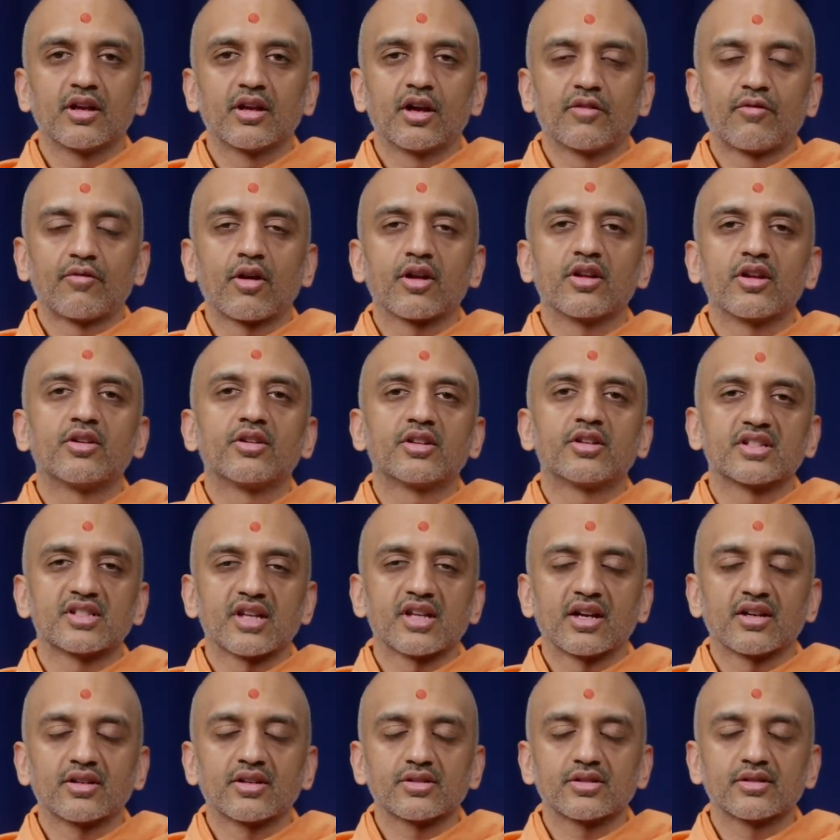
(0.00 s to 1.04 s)
of our inner
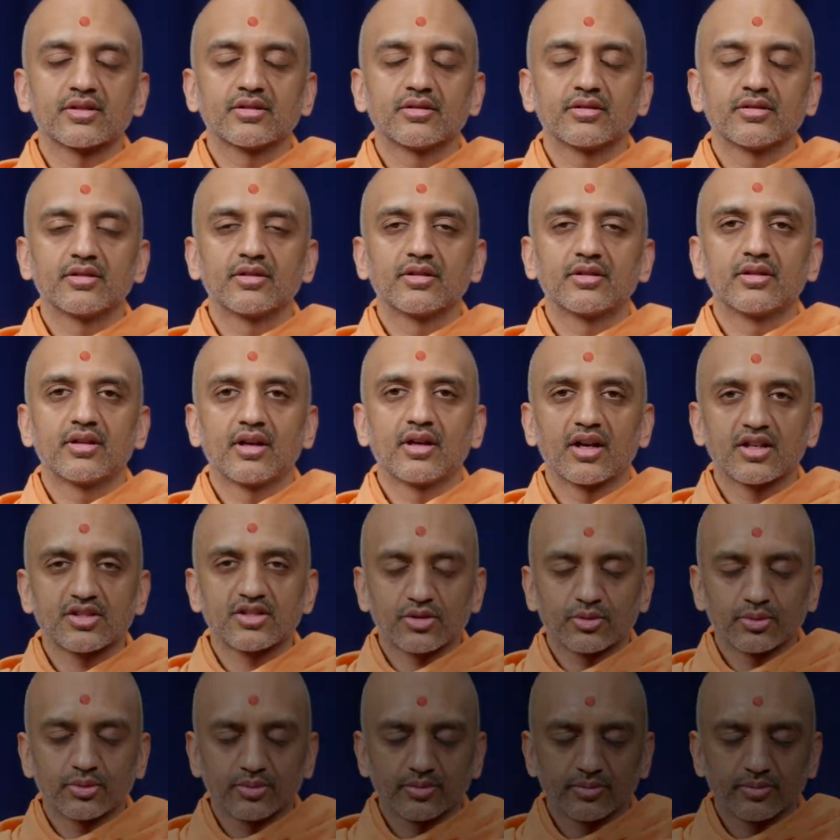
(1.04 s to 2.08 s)
desires.
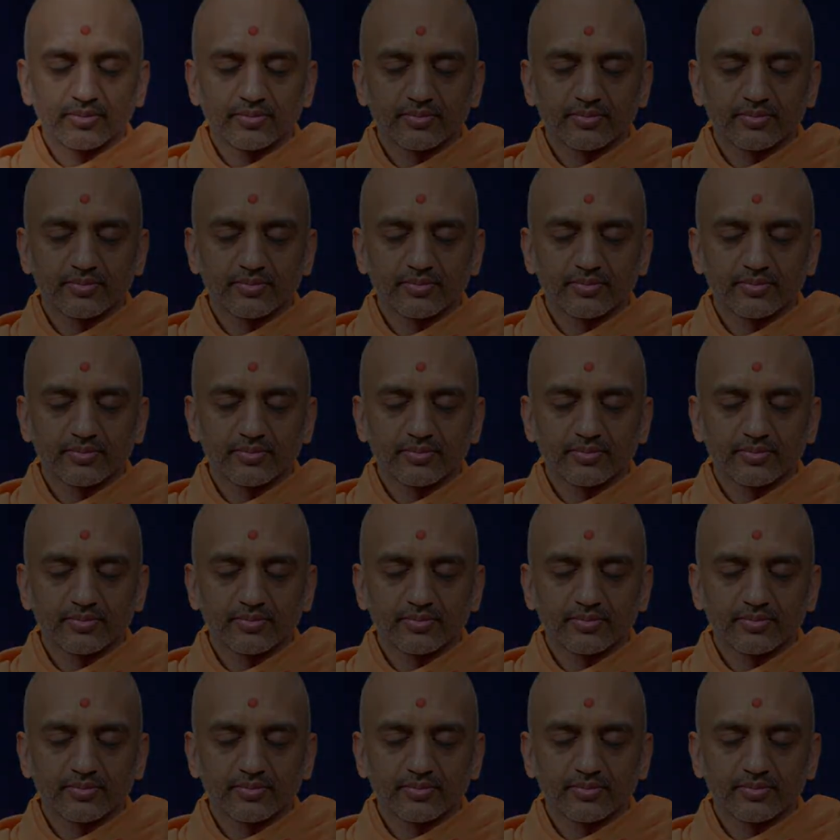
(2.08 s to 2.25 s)
Astu.